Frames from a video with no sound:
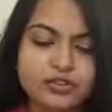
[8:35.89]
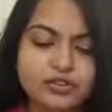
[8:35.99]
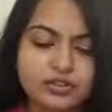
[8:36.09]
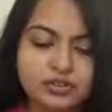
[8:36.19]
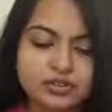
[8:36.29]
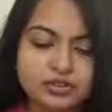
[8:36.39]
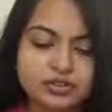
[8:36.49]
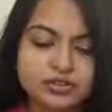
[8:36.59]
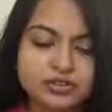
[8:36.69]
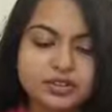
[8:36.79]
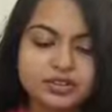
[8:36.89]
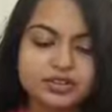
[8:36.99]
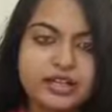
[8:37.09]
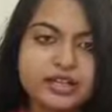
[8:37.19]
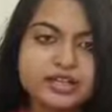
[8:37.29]
students a
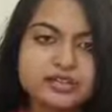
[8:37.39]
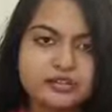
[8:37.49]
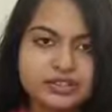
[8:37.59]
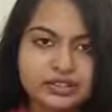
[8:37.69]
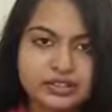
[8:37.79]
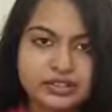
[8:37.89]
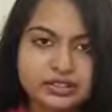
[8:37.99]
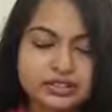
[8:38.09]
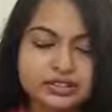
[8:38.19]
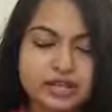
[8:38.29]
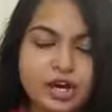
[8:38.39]
variety of facilities.